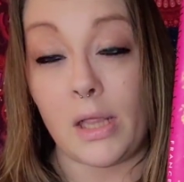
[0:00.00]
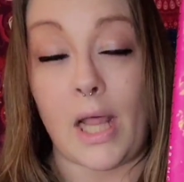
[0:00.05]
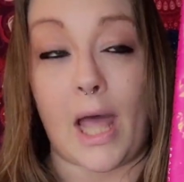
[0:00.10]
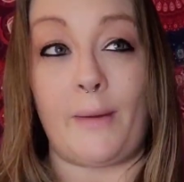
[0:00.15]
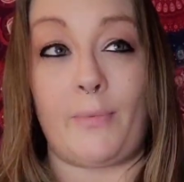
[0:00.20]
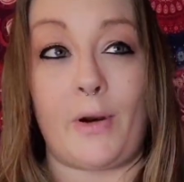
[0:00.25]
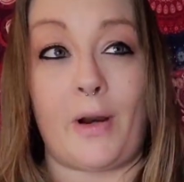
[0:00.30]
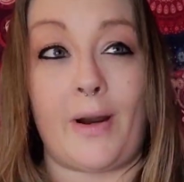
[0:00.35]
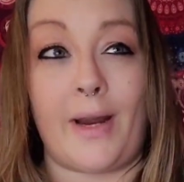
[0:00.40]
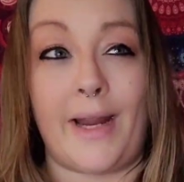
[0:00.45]

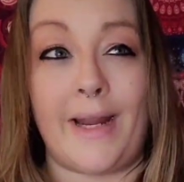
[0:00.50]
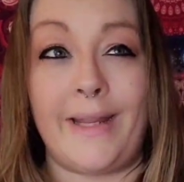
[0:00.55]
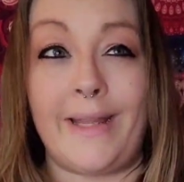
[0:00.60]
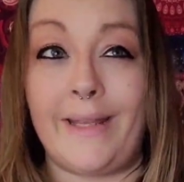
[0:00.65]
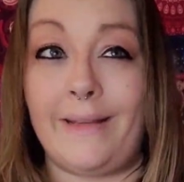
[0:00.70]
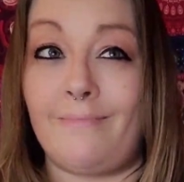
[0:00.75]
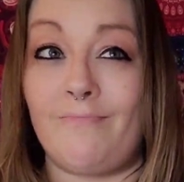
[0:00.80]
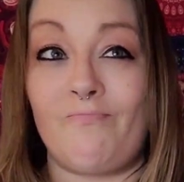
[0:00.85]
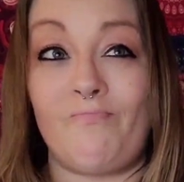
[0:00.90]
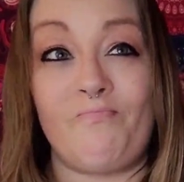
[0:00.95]
library
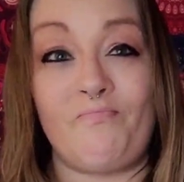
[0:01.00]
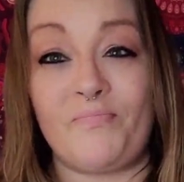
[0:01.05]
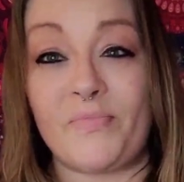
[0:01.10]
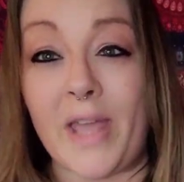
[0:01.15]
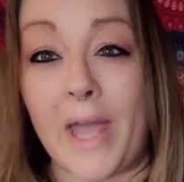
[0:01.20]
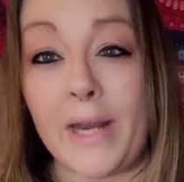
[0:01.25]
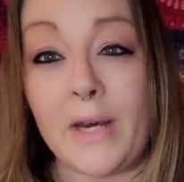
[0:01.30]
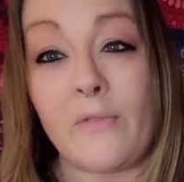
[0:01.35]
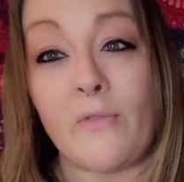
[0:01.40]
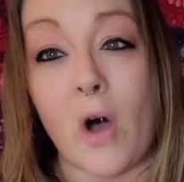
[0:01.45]

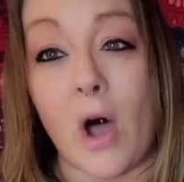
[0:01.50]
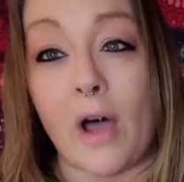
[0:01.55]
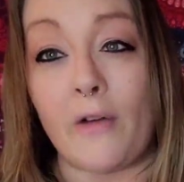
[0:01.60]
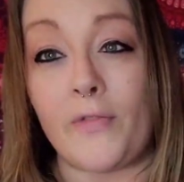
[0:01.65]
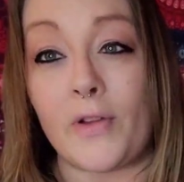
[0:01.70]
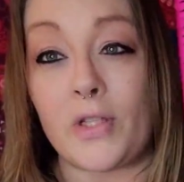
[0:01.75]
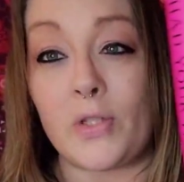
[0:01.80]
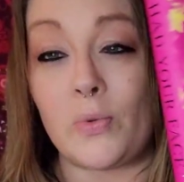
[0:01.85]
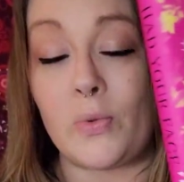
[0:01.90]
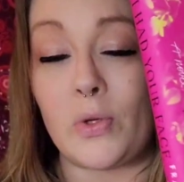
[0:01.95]
kind of
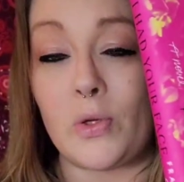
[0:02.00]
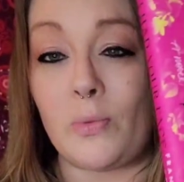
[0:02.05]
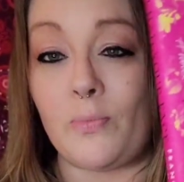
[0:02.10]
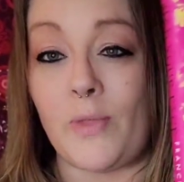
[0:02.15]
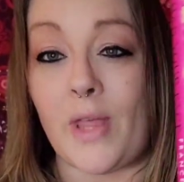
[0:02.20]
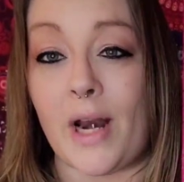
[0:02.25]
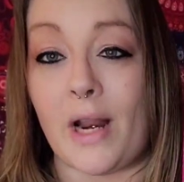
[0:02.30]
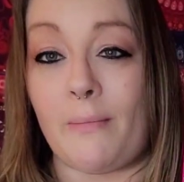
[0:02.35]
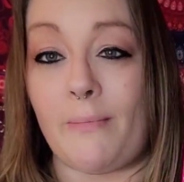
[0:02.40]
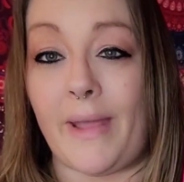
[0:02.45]
office
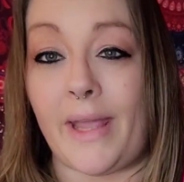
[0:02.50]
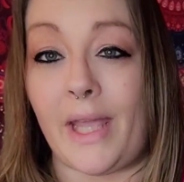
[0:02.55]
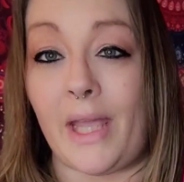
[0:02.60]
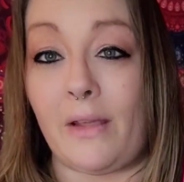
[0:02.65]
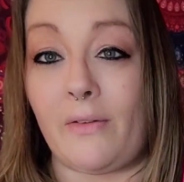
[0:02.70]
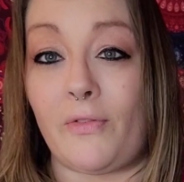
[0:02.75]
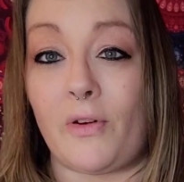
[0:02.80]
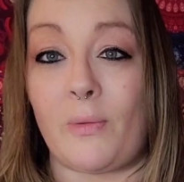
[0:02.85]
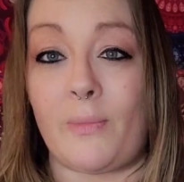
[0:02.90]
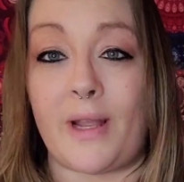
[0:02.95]
room that I'm
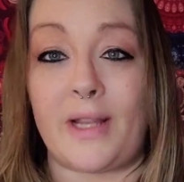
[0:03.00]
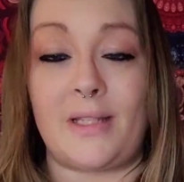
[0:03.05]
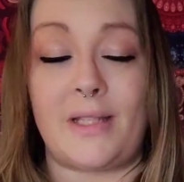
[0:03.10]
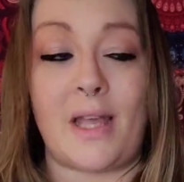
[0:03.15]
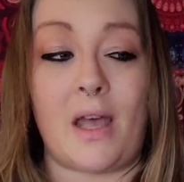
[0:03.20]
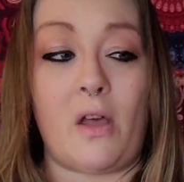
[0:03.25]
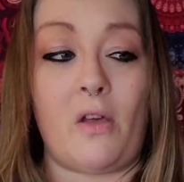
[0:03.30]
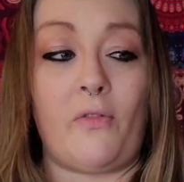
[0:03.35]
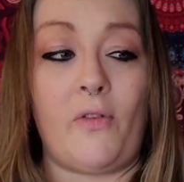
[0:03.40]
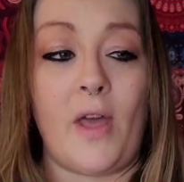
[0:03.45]
making for
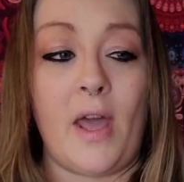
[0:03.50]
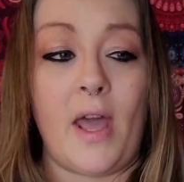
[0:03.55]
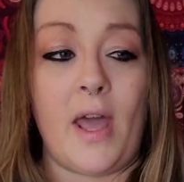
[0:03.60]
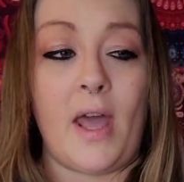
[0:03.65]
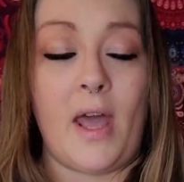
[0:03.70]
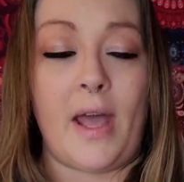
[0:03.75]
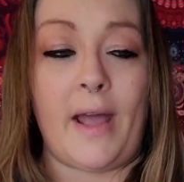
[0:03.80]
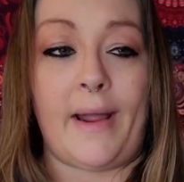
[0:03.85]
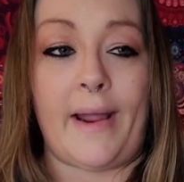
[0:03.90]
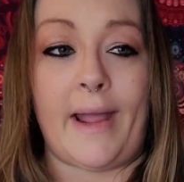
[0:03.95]
myself,
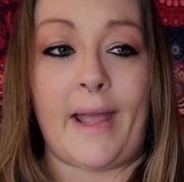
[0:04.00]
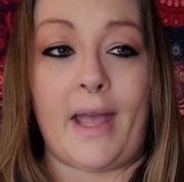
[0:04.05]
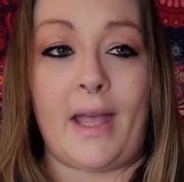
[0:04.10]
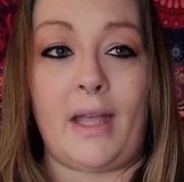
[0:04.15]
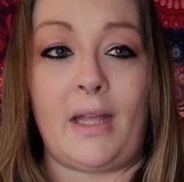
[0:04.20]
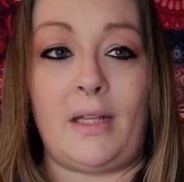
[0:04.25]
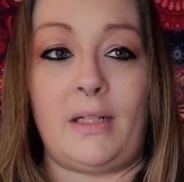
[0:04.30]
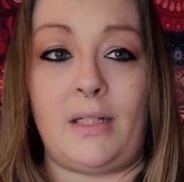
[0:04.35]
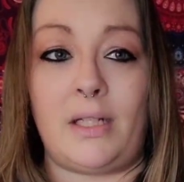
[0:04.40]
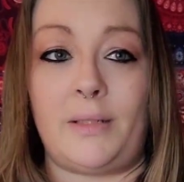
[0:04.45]

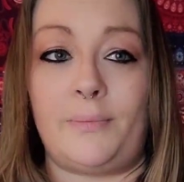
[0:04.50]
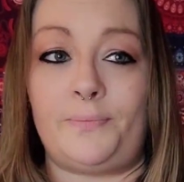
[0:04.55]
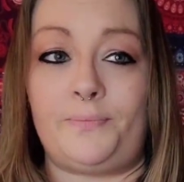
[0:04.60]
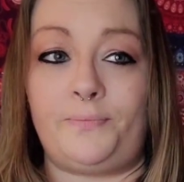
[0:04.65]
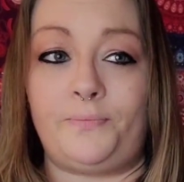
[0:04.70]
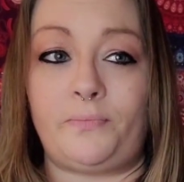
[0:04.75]
and